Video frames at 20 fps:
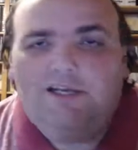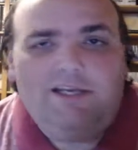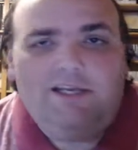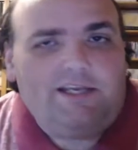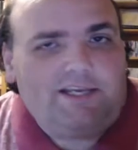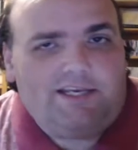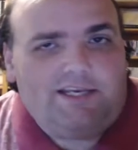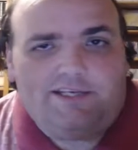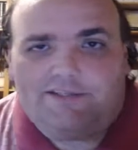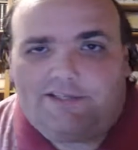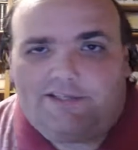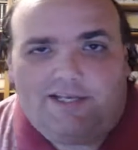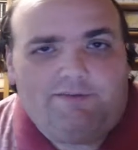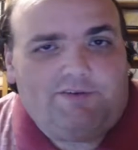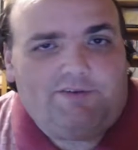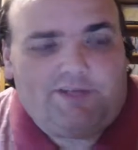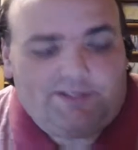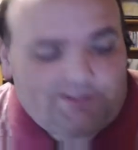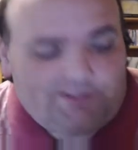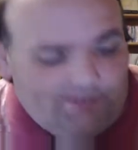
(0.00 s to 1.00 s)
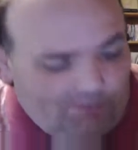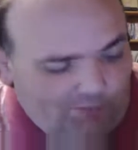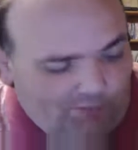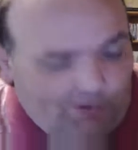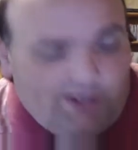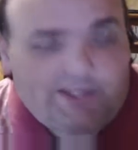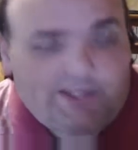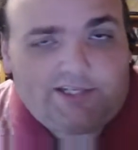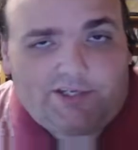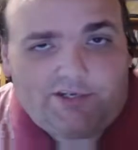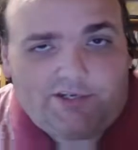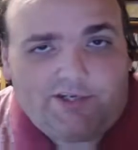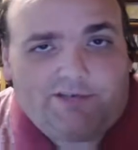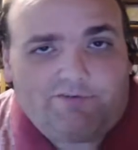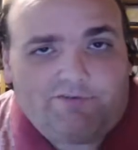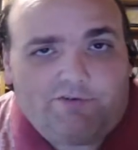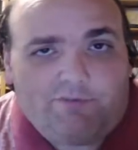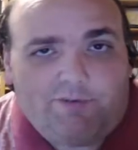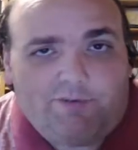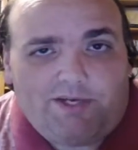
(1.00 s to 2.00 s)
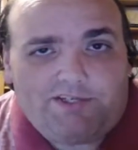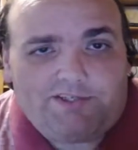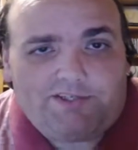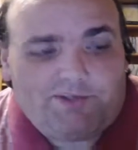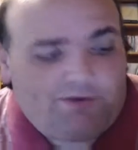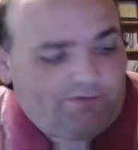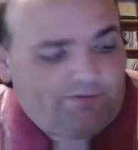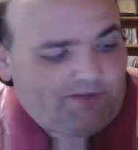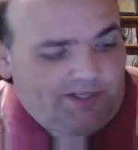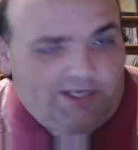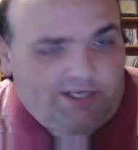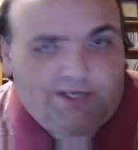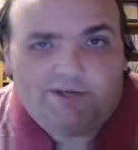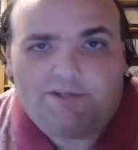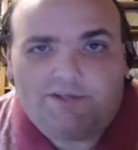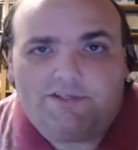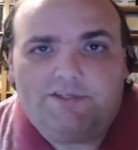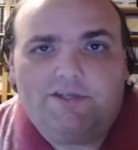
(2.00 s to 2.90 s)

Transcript: He has given us some really good information over the years.